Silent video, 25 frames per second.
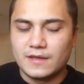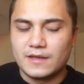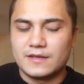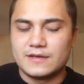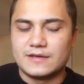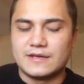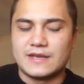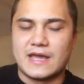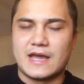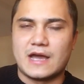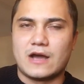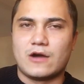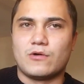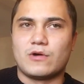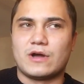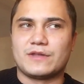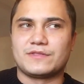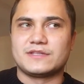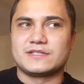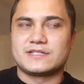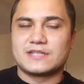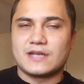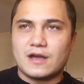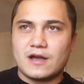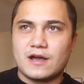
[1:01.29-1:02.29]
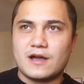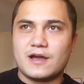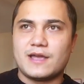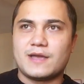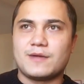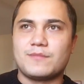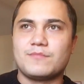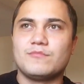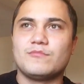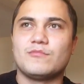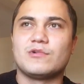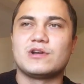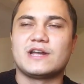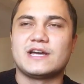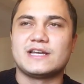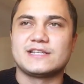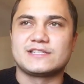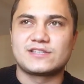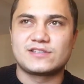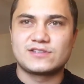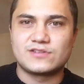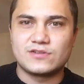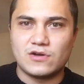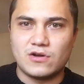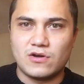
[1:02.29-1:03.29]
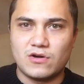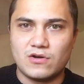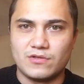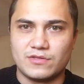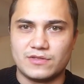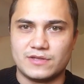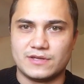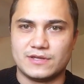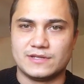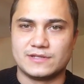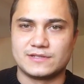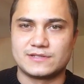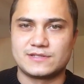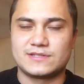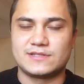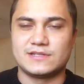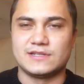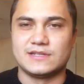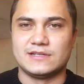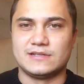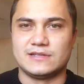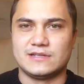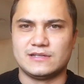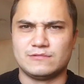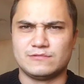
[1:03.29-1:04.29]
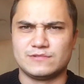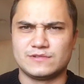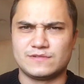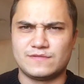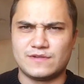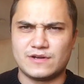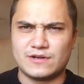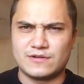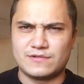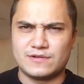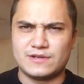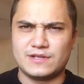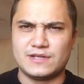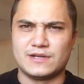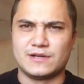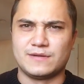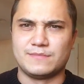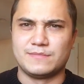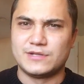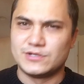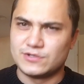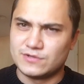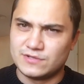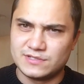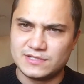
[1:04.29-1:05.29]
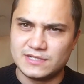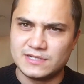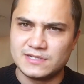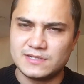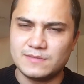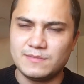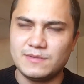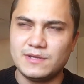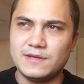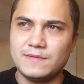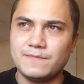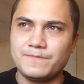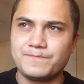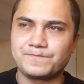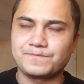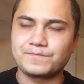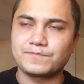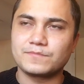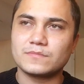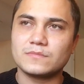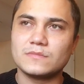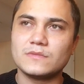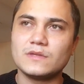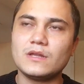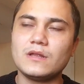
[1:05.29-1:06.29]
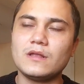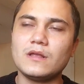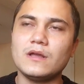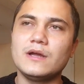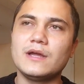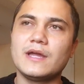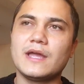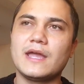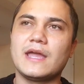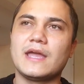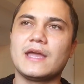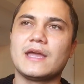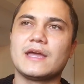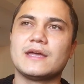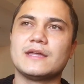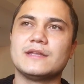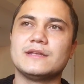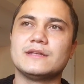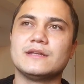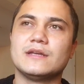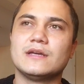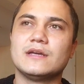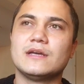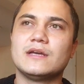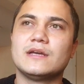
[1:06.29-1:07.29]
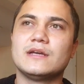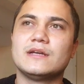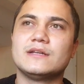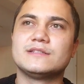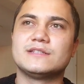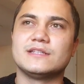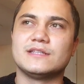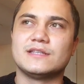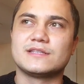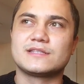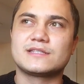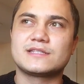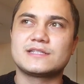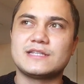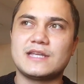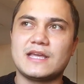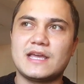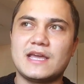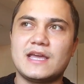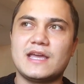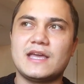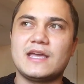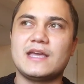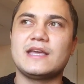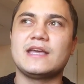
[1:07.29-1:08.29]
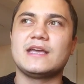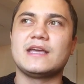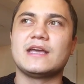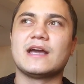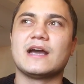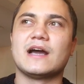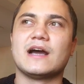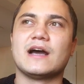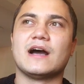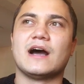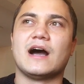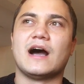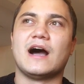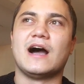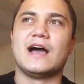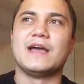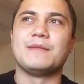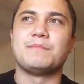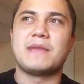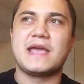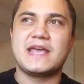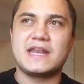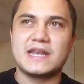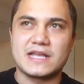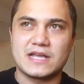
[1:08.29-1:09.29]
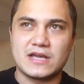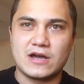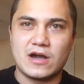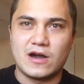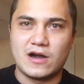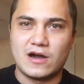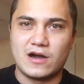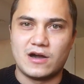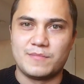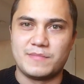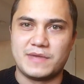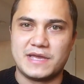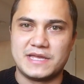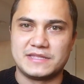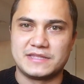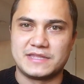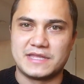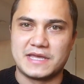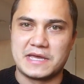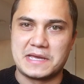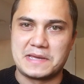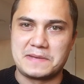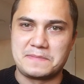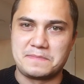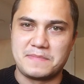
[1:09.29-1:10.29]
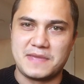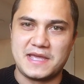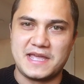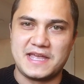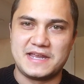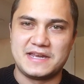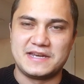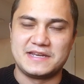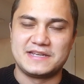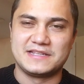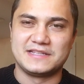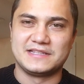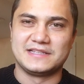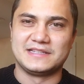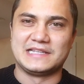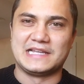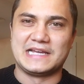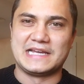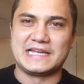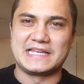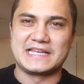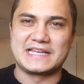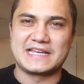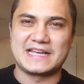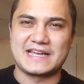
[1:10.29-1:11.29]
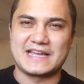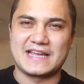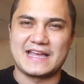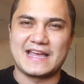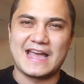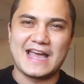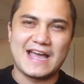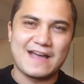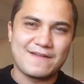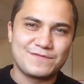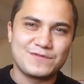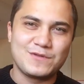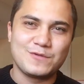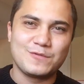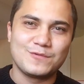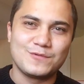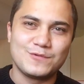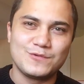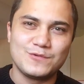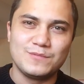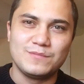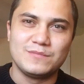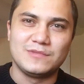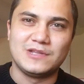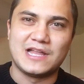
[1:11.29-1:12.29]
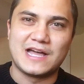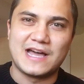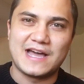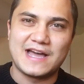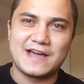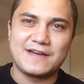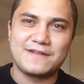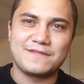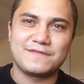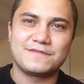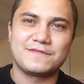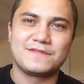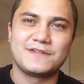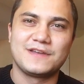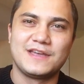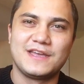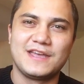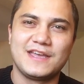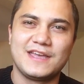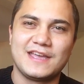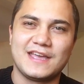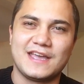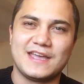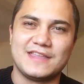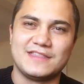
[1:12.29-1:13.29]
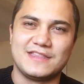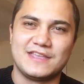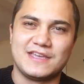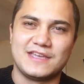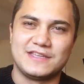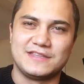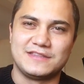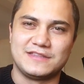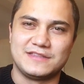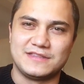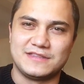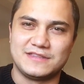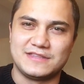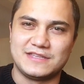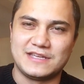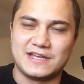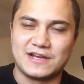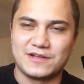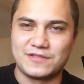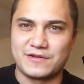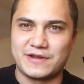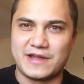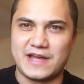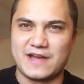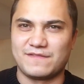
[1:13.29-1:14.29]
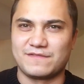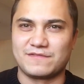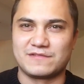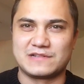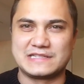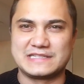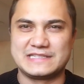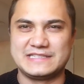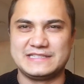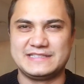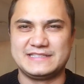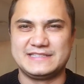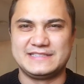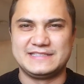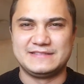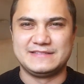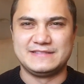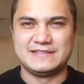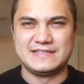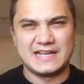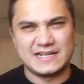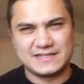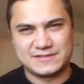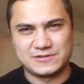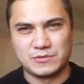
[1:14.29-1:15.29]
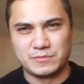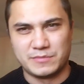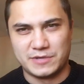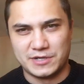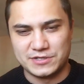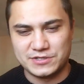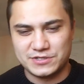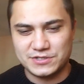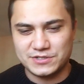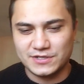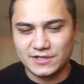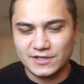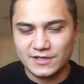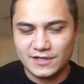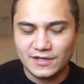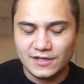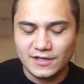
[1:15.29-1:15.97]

Now at the time when I saw this, it was very interesting to me, and to this day, I made a comment that made like half the room laugh, and then the other half not so much.